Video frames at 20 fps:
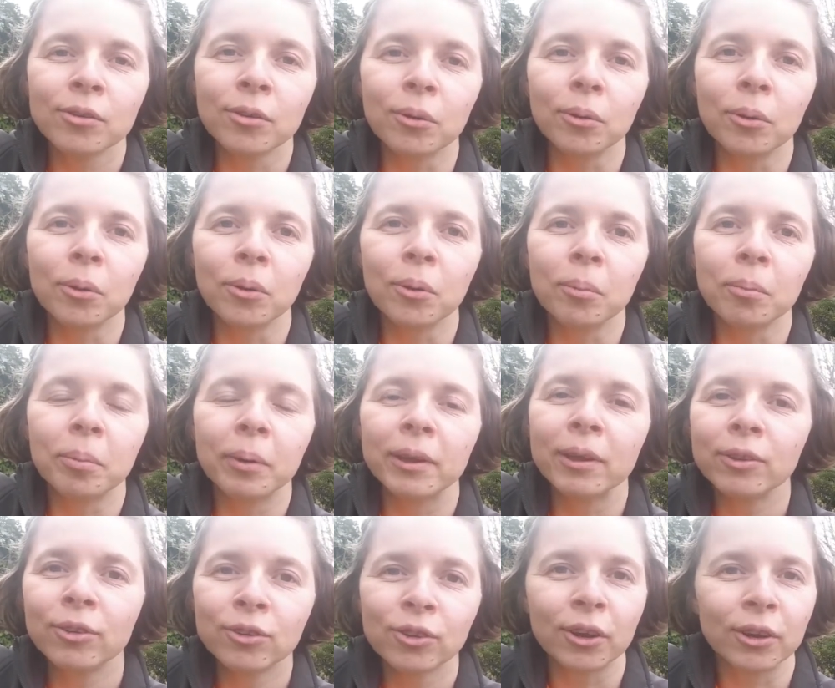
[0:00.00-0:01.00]
so
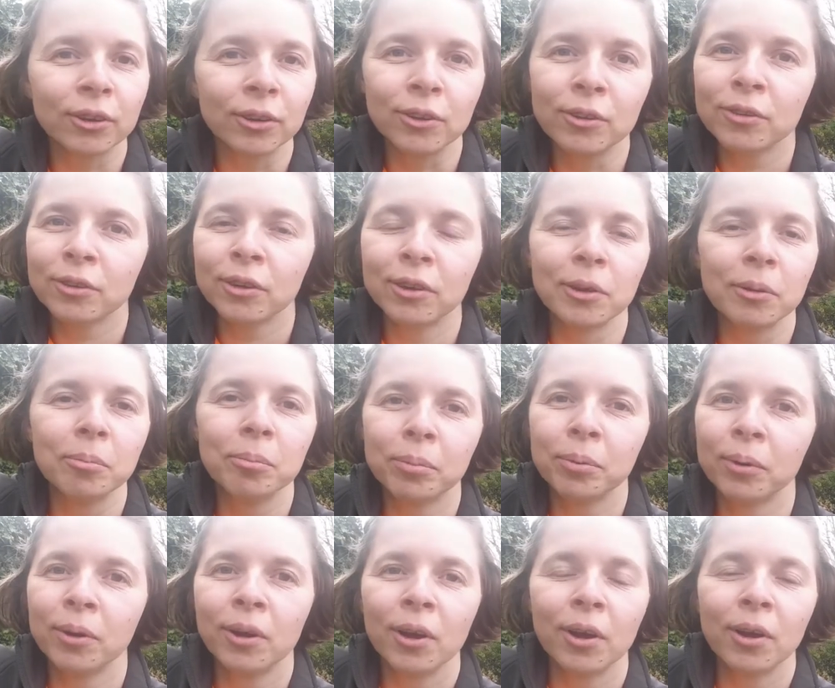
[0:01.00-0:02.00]
please share this clip
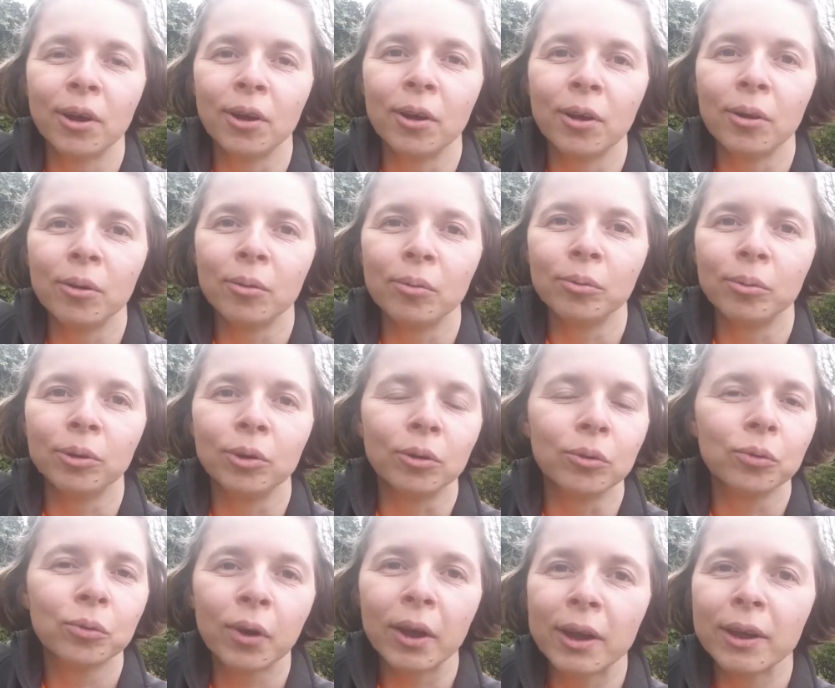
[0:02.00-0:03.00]
with
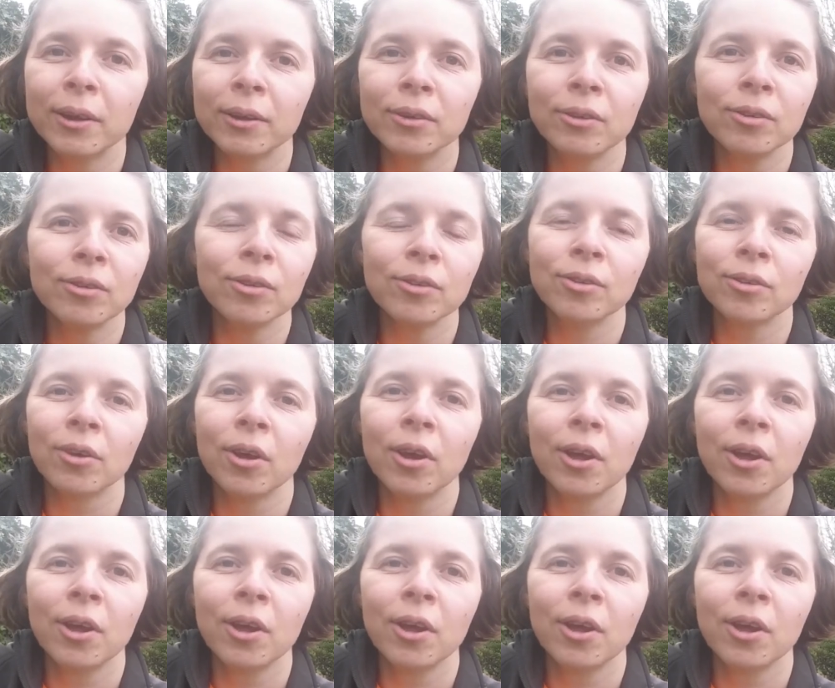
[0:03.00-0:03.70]
your friends